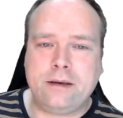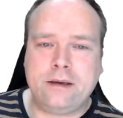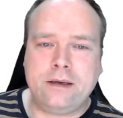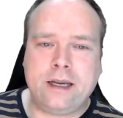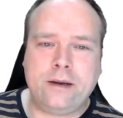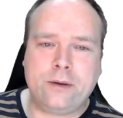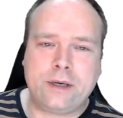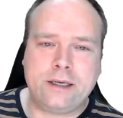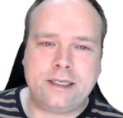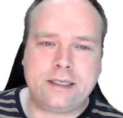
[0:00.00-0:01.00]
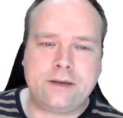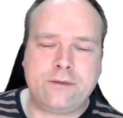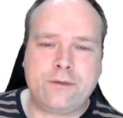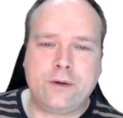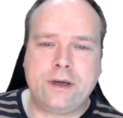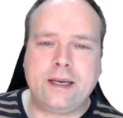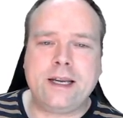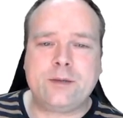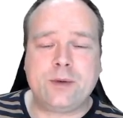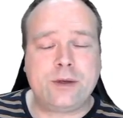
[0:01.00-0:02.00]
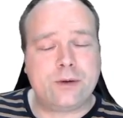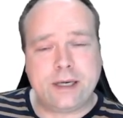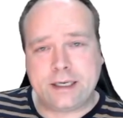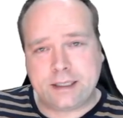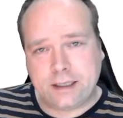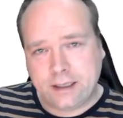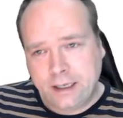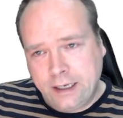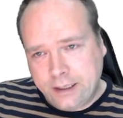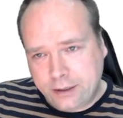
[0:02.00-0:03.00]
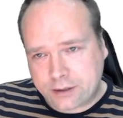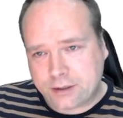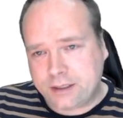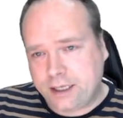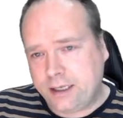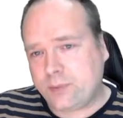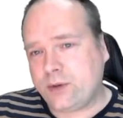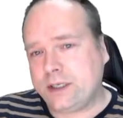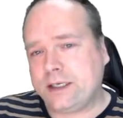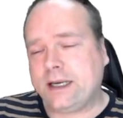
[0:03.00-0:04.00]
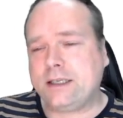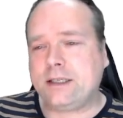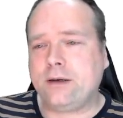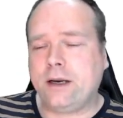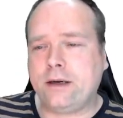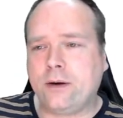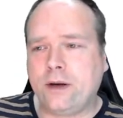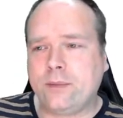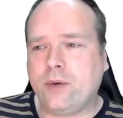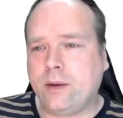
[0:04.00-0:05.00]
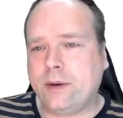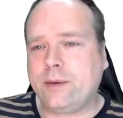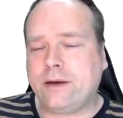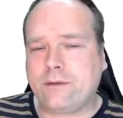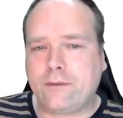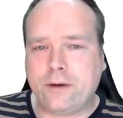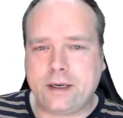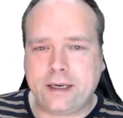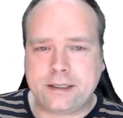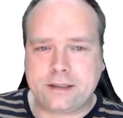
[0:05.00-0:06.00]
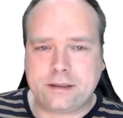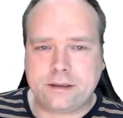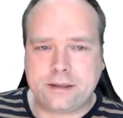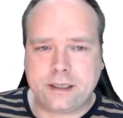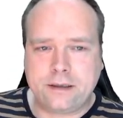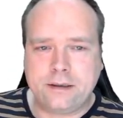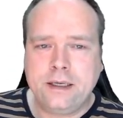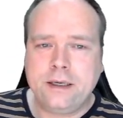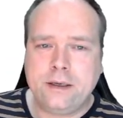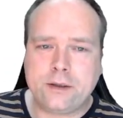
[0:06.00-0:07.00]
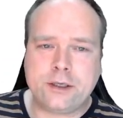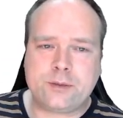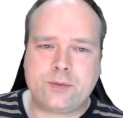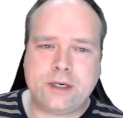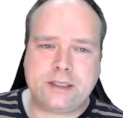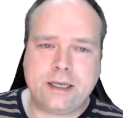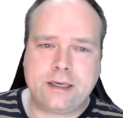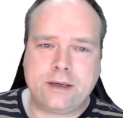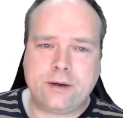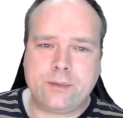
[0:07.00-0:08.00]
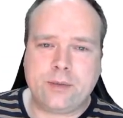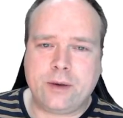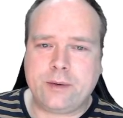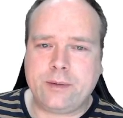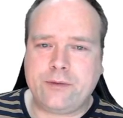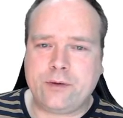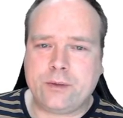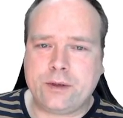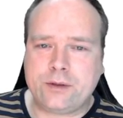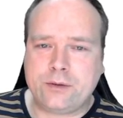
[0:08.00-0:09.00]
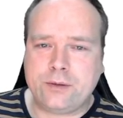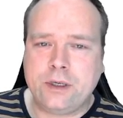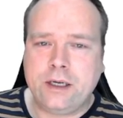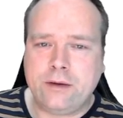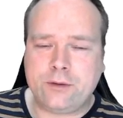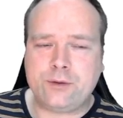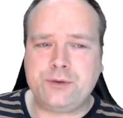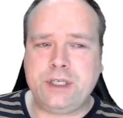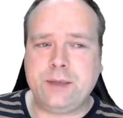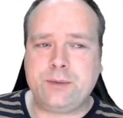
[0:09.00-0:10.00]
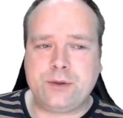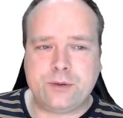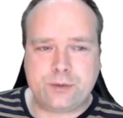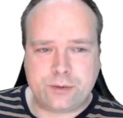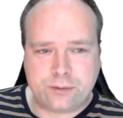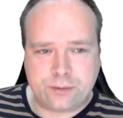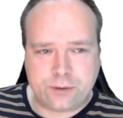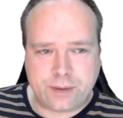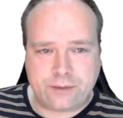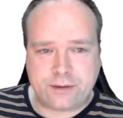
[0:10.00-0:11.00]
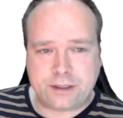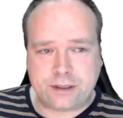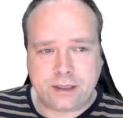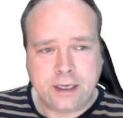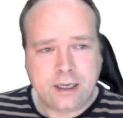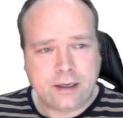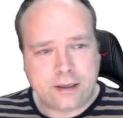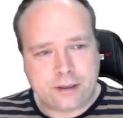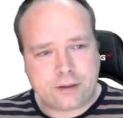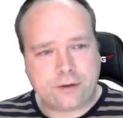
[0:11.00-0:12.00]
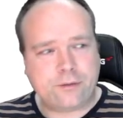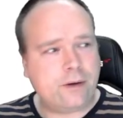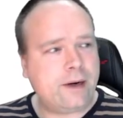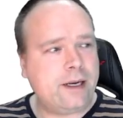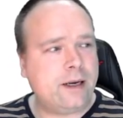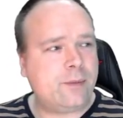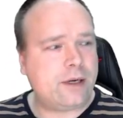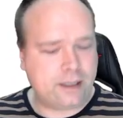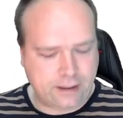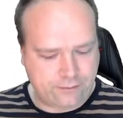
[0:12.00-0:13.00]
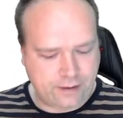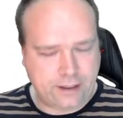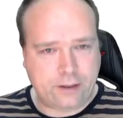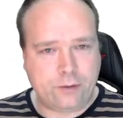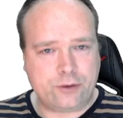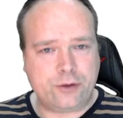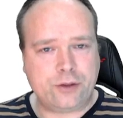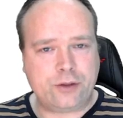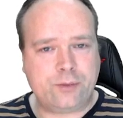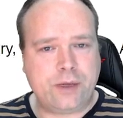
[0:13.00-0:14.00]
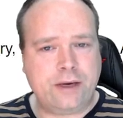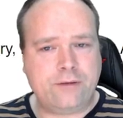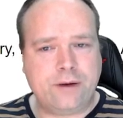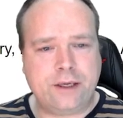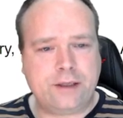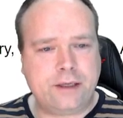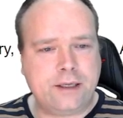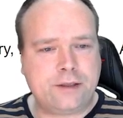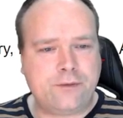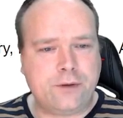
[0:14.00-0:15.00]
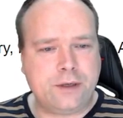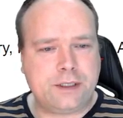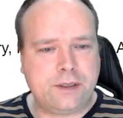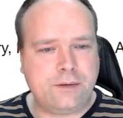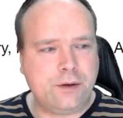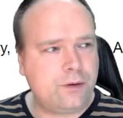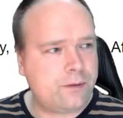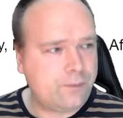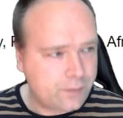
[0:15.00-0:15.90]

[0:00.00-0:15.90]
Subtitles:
you can test it for 30 days, but you can actually just continue pressing. There's an annoying pop-up after 30 days still. You can just press that annoying pop-up if you don't want to, if you're too cheap to pay for this software right here, but I think you should pay for it. It's €37,